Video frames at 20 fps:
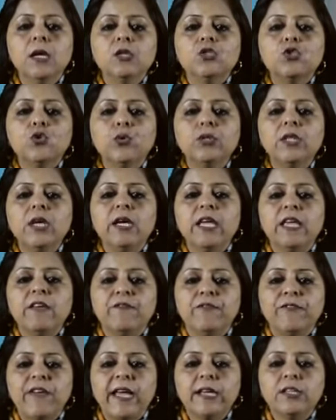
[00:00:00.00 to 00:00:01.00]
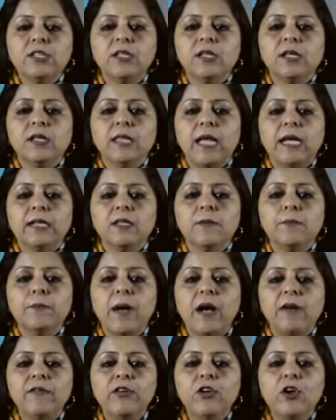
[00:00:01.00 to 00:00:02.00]
to the effect that the
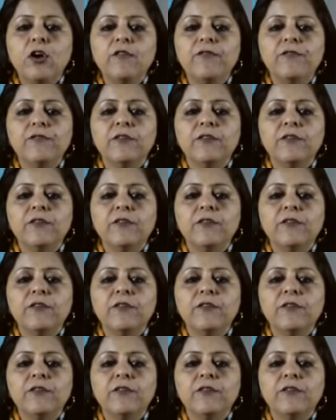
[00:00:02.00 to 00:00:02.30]
power of